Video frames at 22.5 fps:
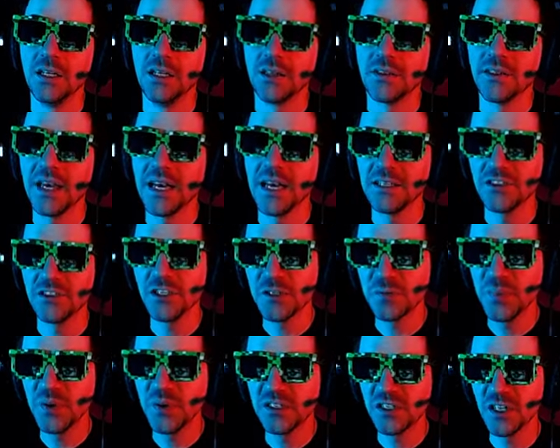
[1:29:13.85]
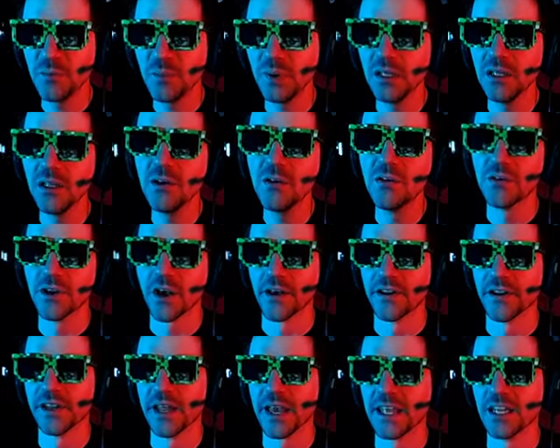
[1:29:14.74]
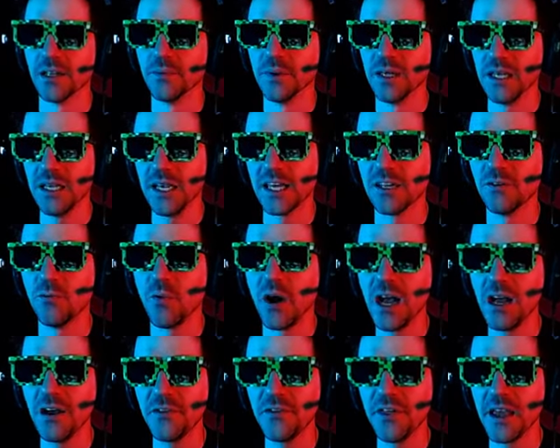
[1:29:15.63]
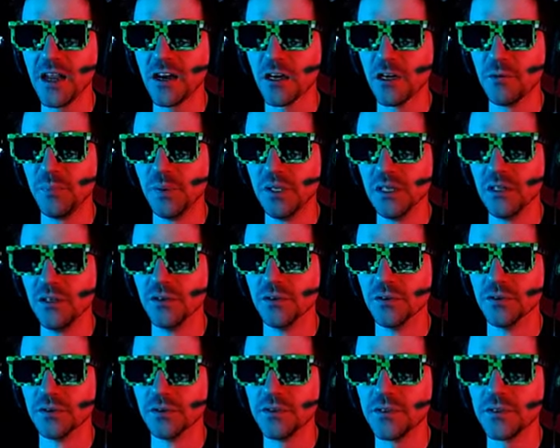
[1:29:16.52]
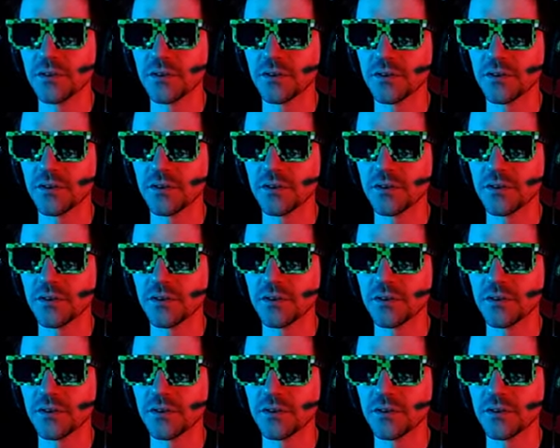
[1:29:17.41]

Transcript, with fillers: That just puts a balloon on an enemy, and while they are ballooned,